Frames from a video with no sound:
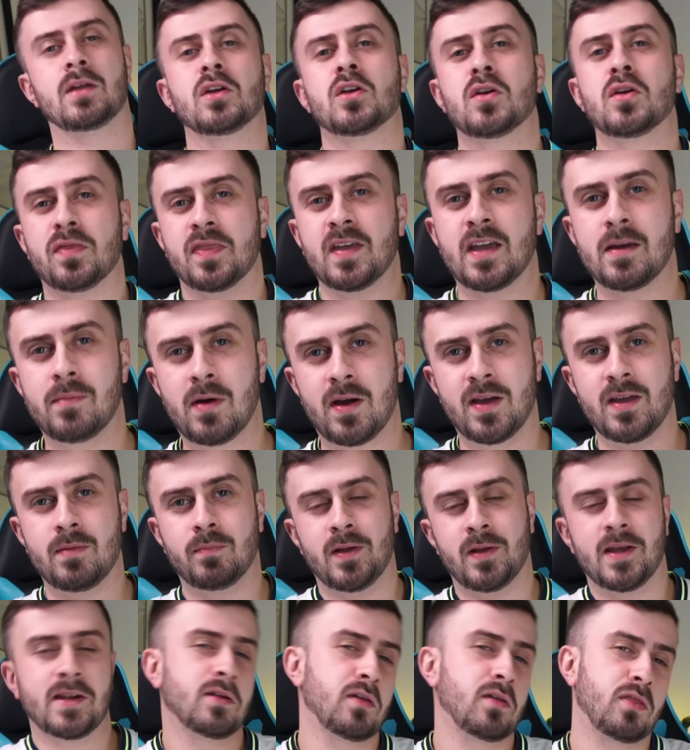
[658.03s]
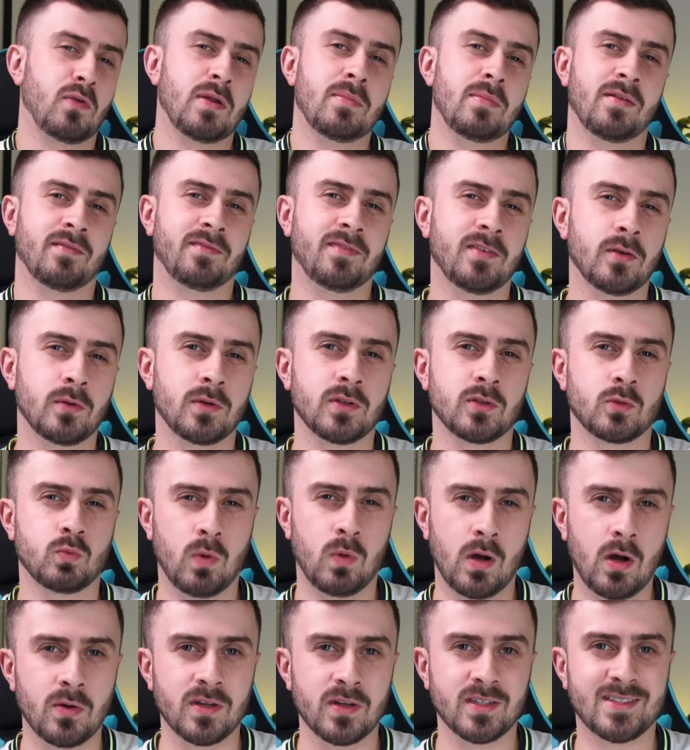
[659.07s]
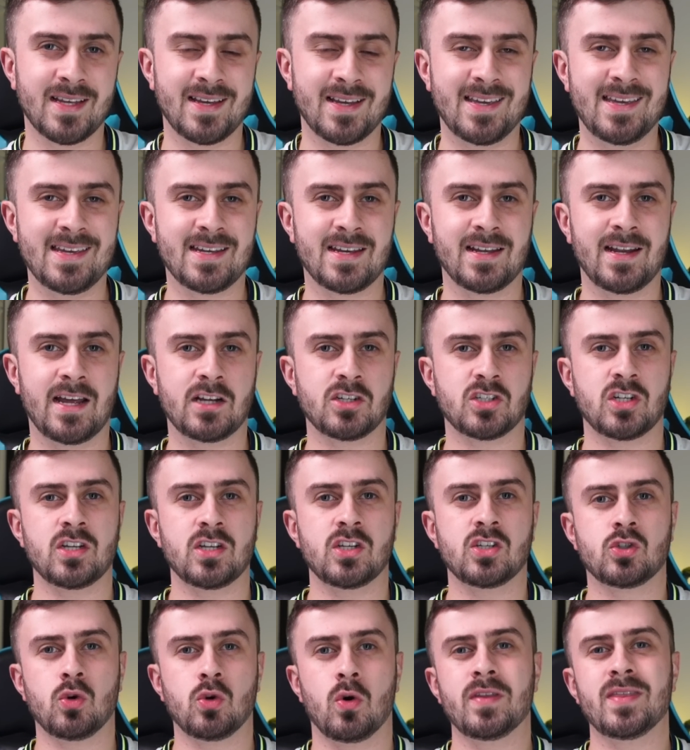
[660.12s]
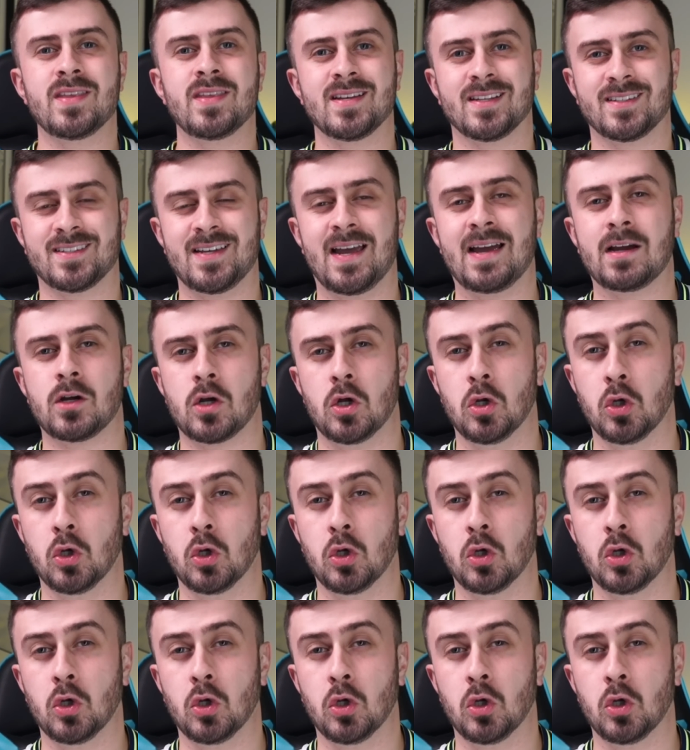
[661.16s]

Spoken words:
good thing about him playing in the 3-man field as well is that he can actually join the attack a